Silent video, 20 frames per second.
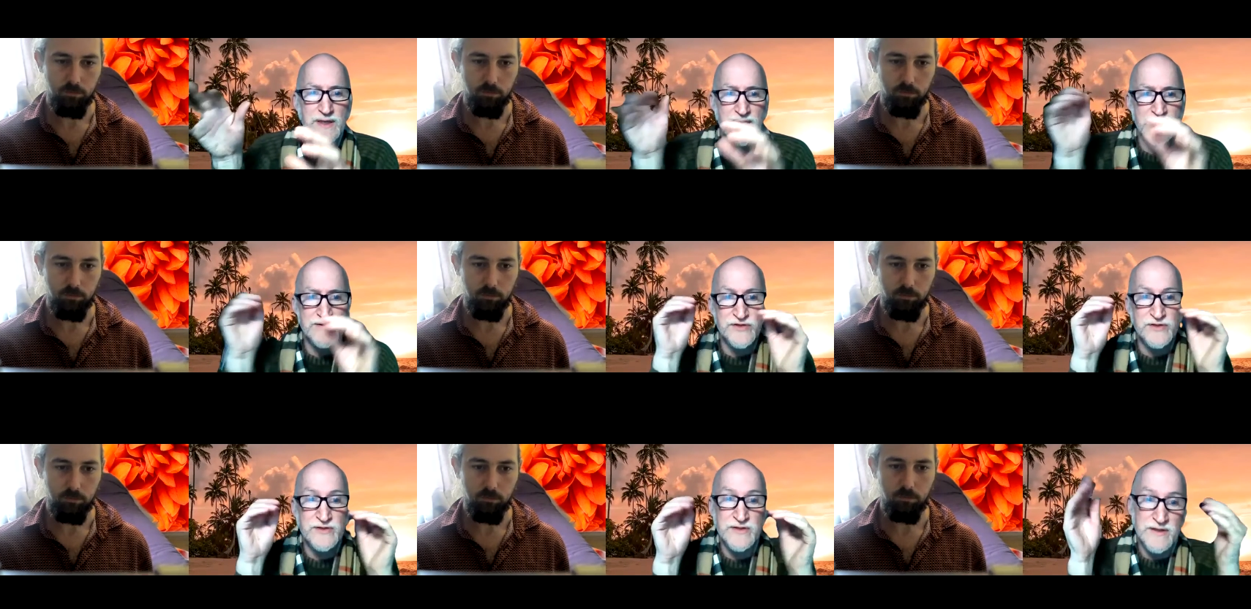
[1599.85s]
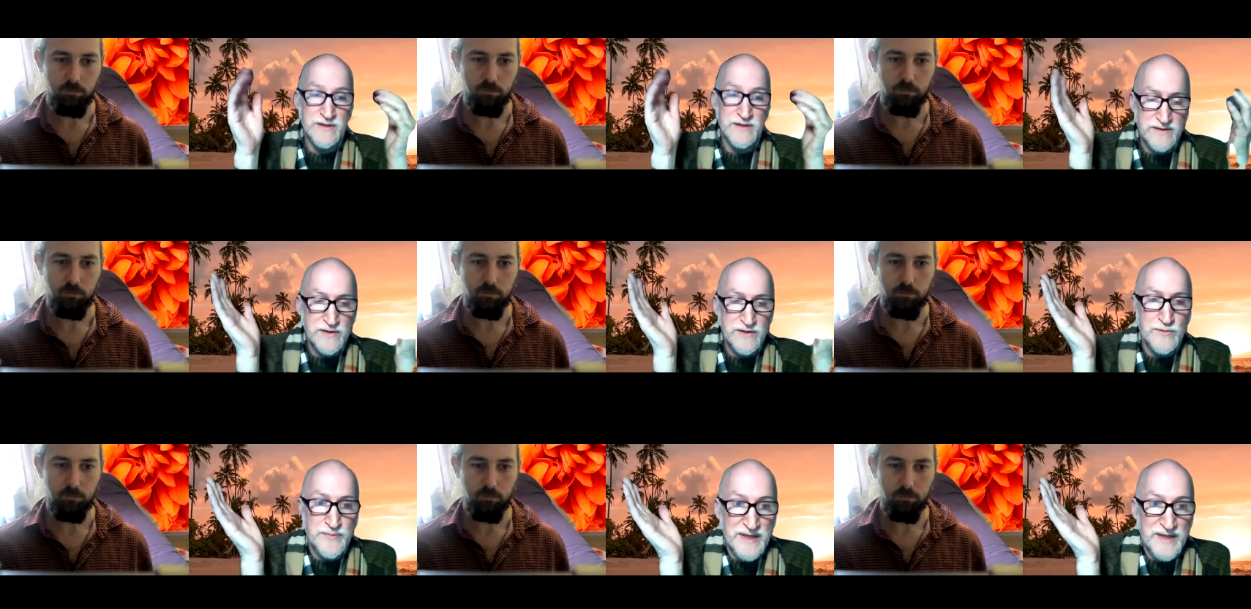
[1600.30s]
Speaker 1: and so they're
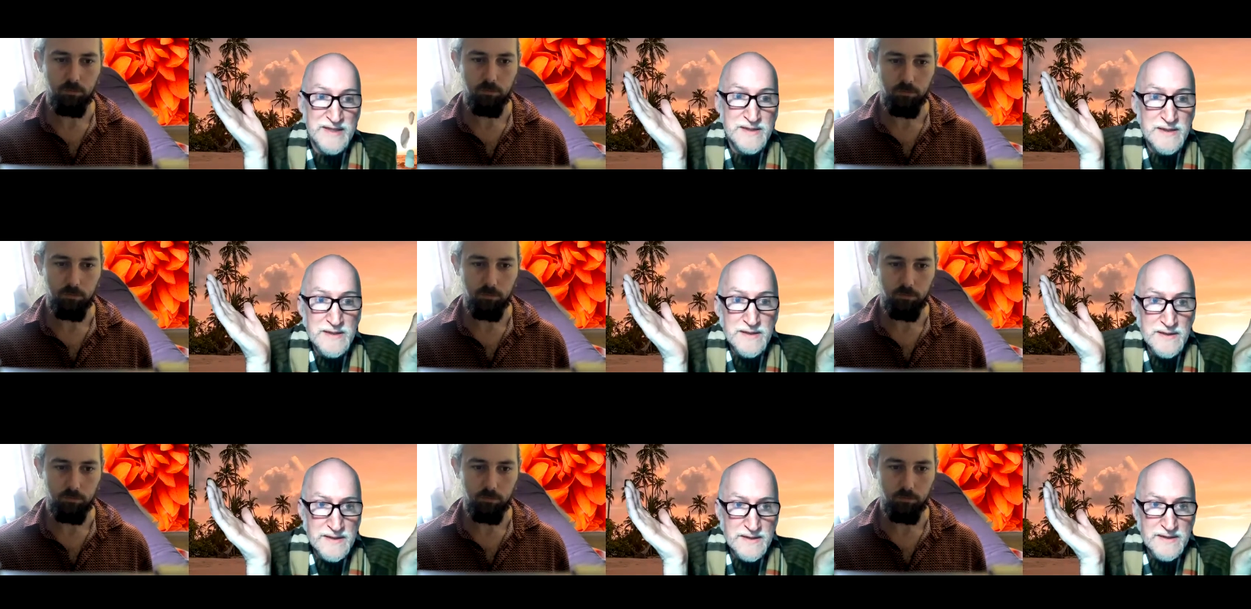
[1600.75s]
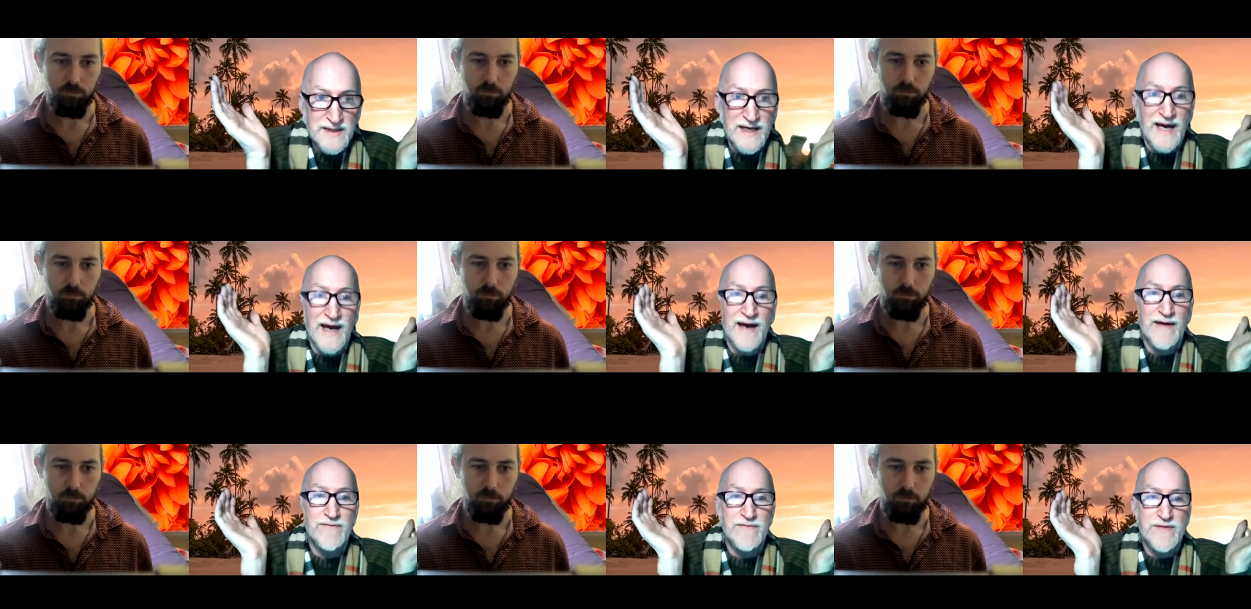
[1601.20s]
they're basically they
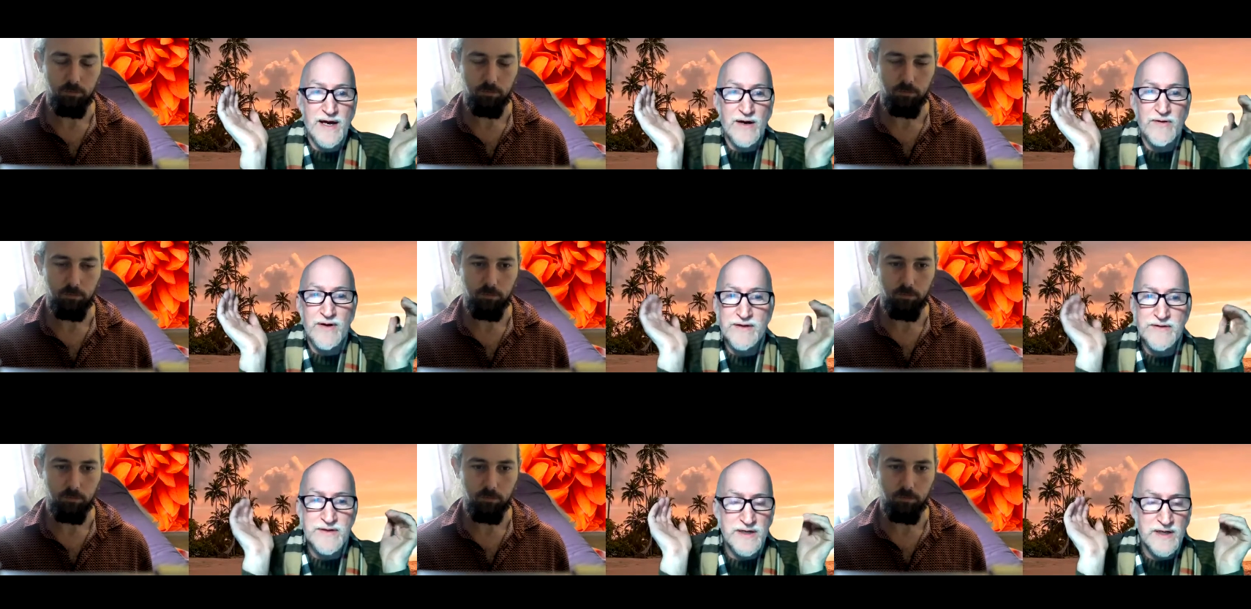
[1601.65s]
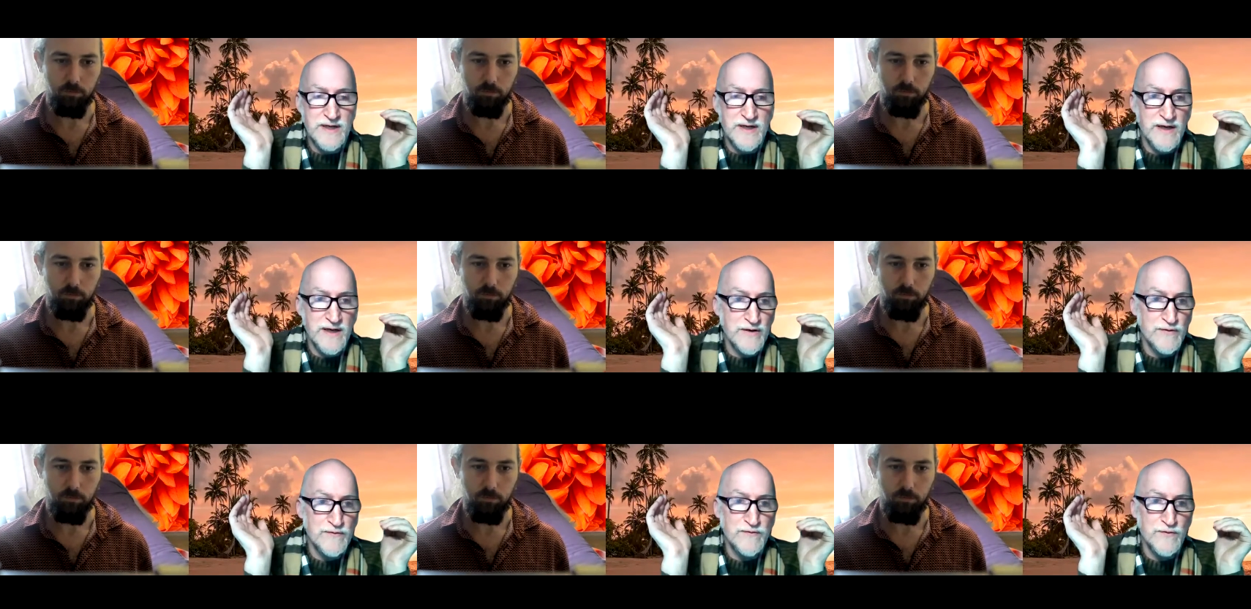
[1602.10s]
have that right they got
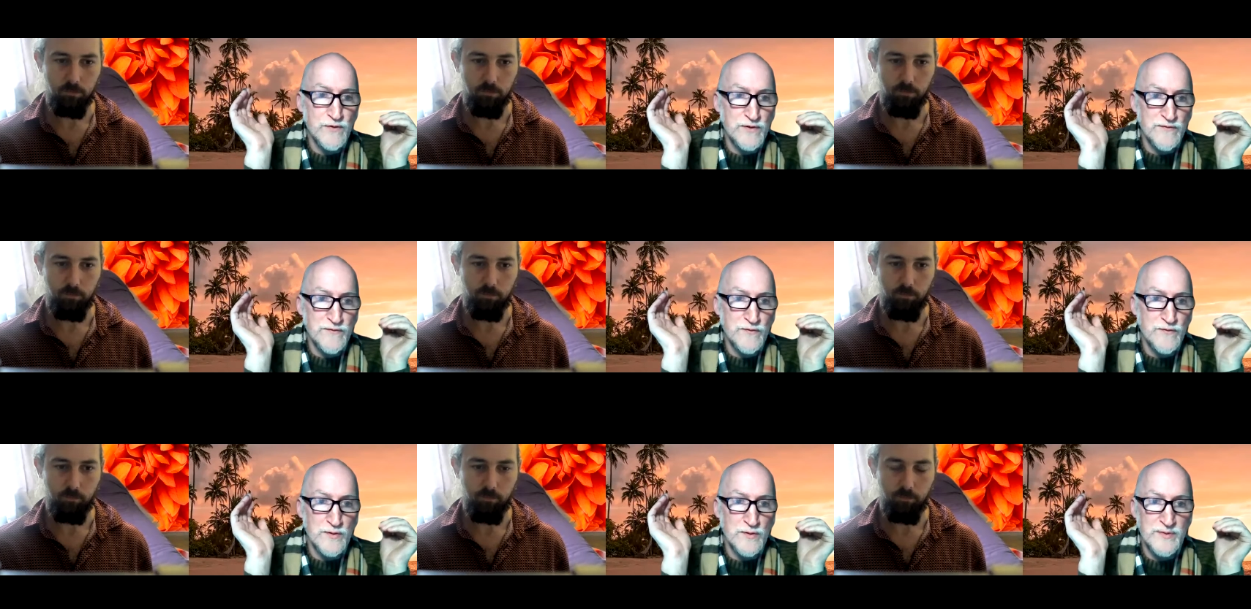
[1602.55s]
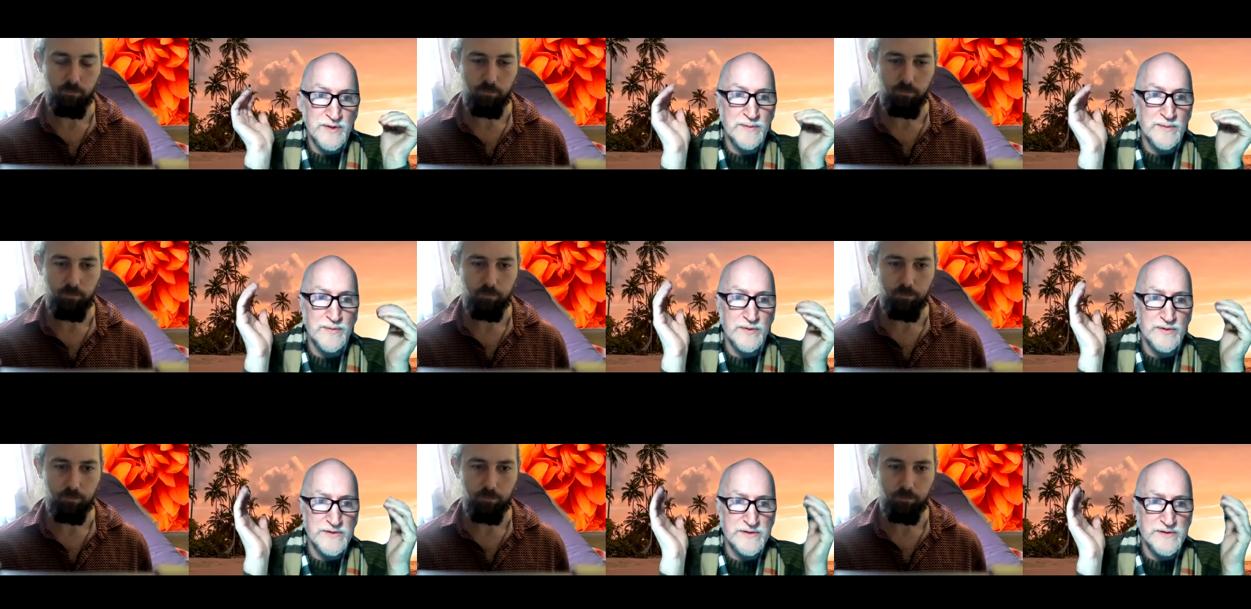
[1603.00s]
144
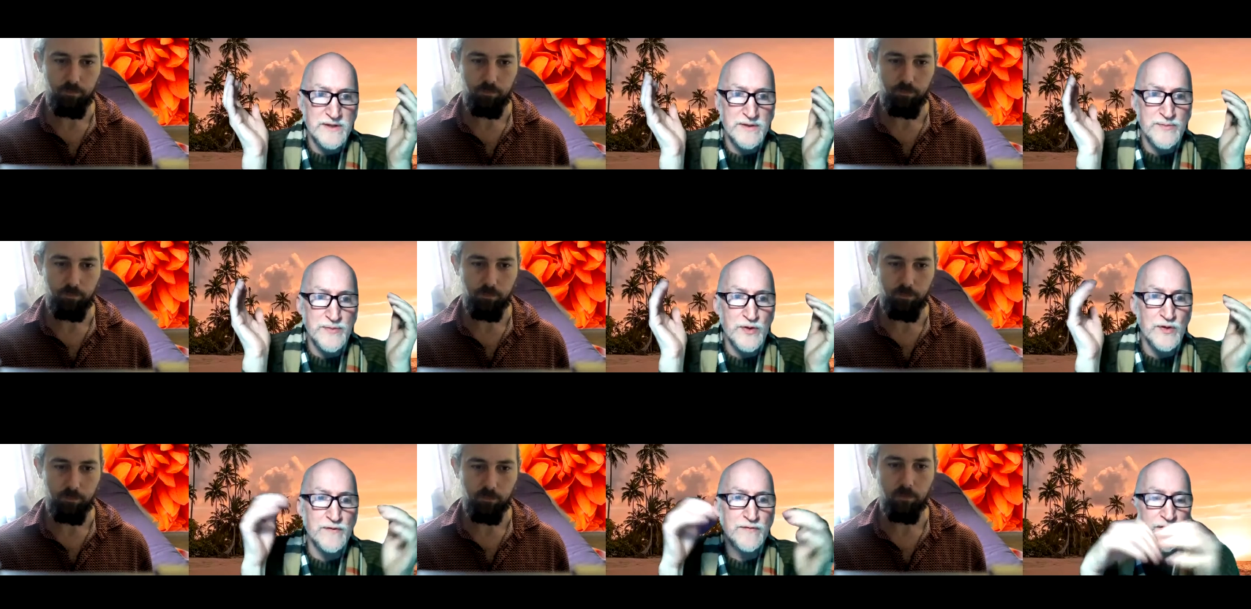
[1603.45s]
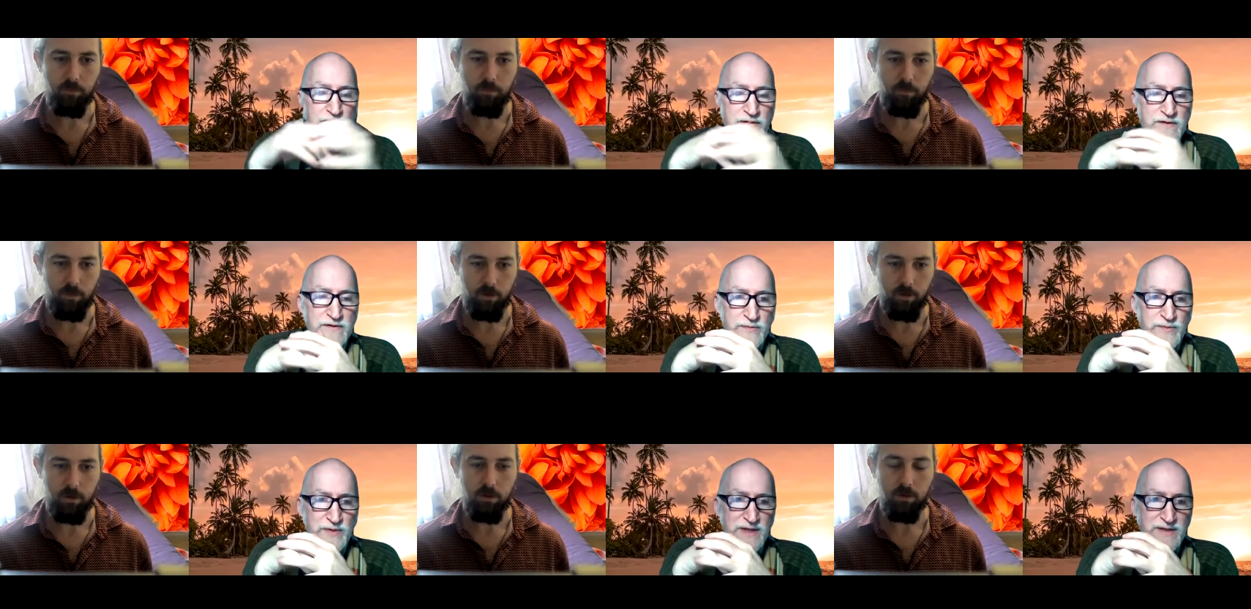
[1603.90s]
people so they're
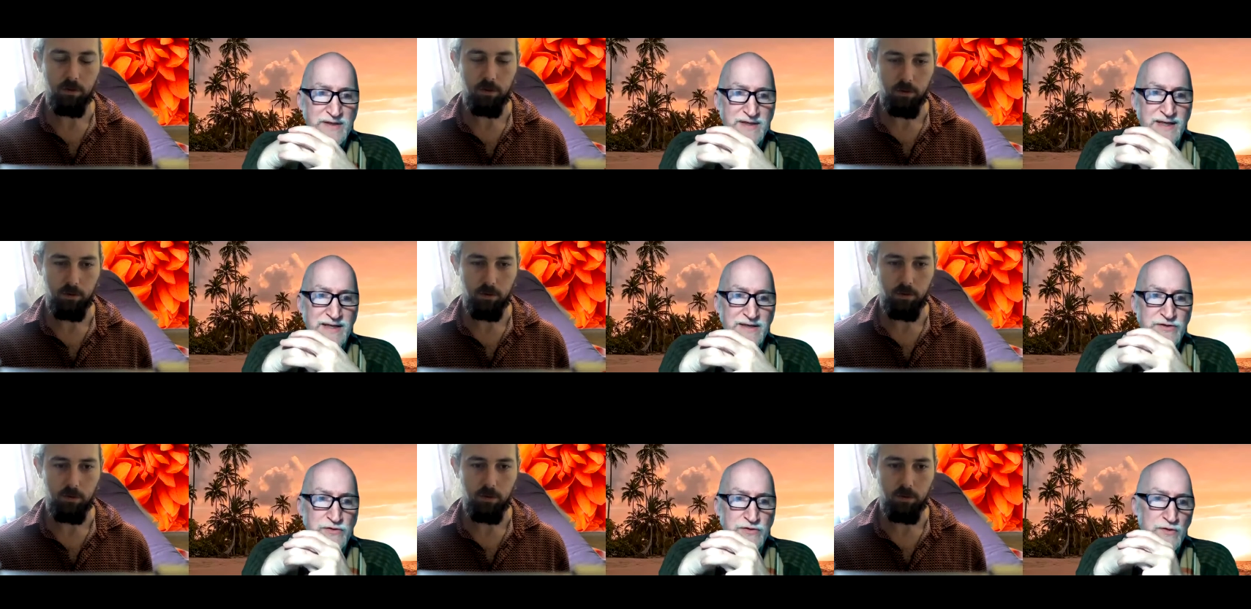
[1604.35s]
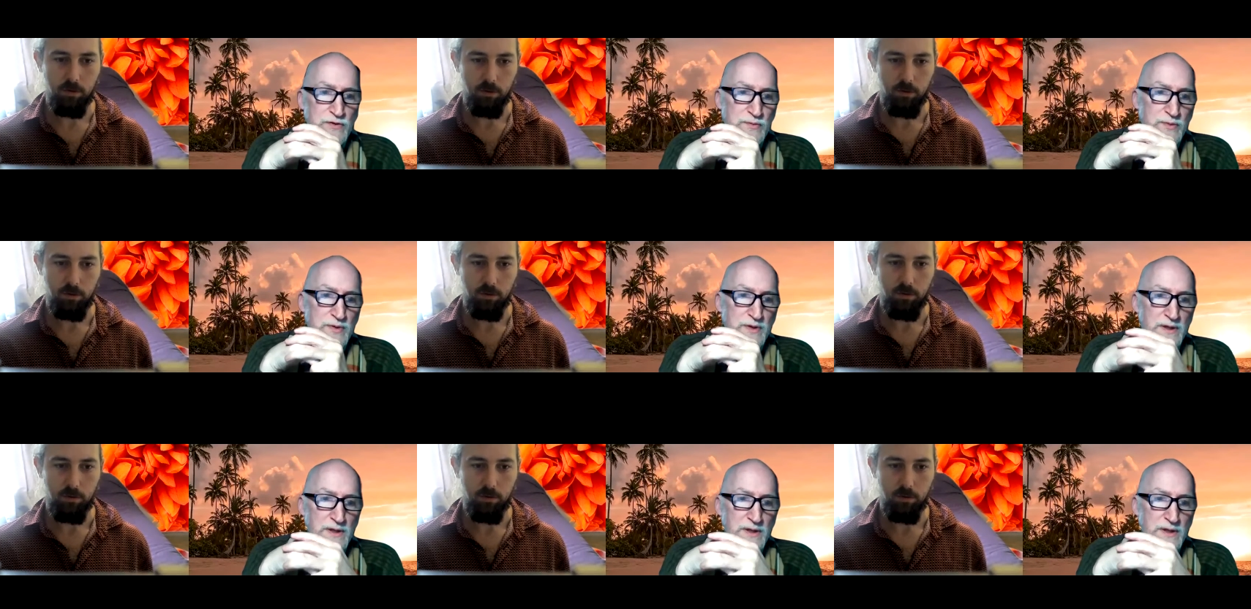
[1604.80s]
perfect to be a test group